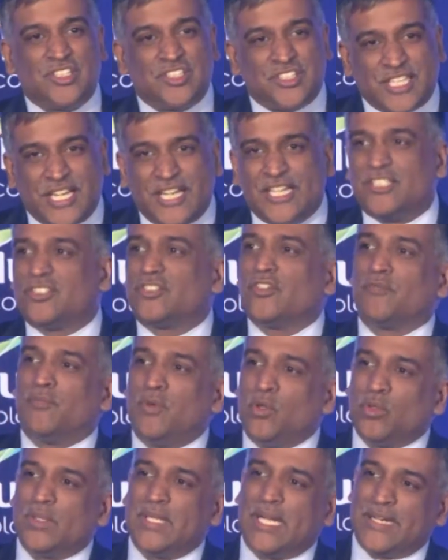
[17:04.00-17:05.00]
shades of
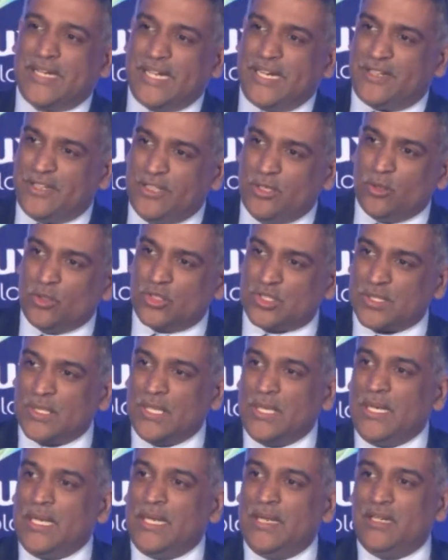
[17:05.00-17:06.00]
blue that get used
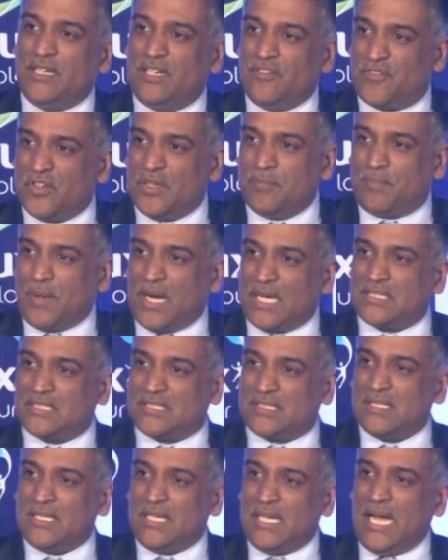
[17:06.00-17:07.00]
in different
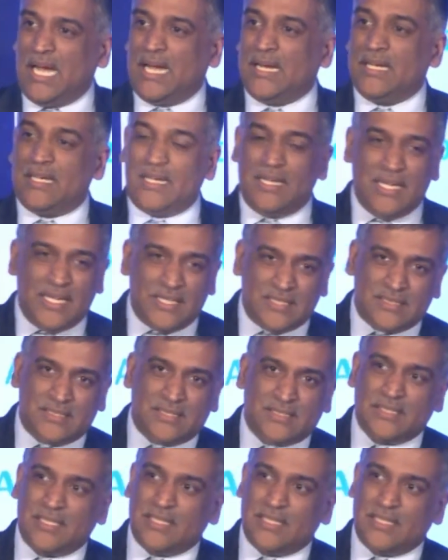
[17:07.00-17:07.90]
parts, and it lends